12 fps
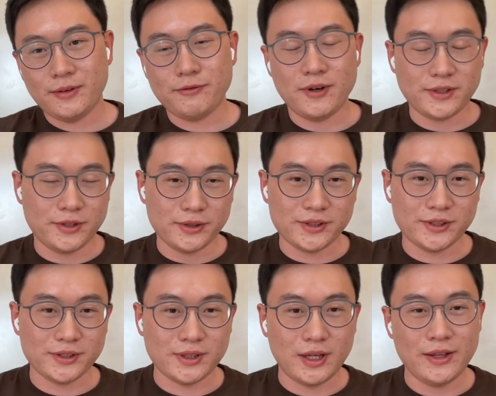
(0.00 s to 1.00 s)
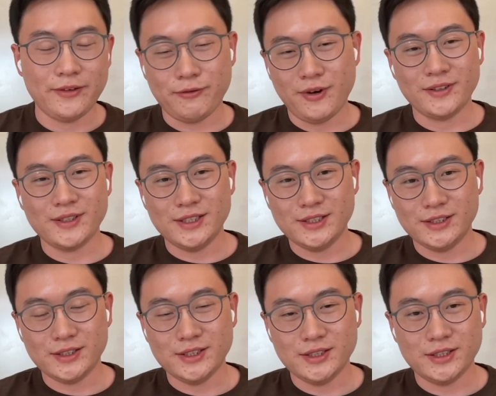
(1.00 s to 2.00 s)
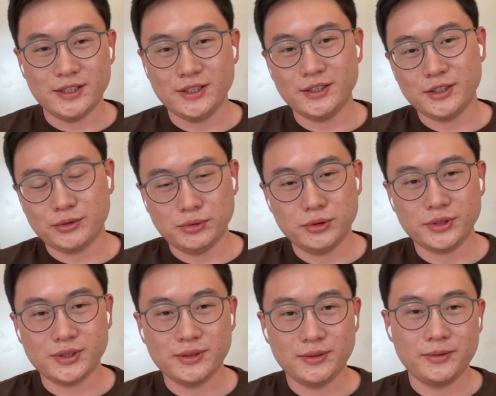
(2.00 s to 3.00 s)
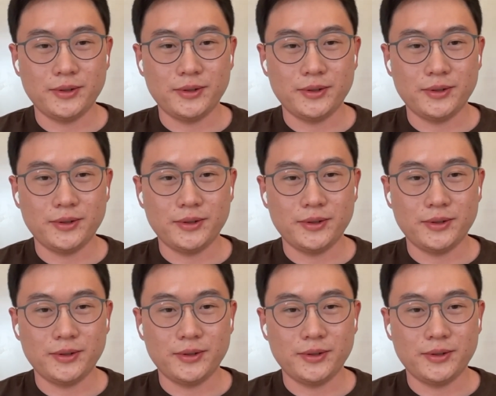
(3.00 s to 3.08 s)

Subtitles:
from the users and from the tools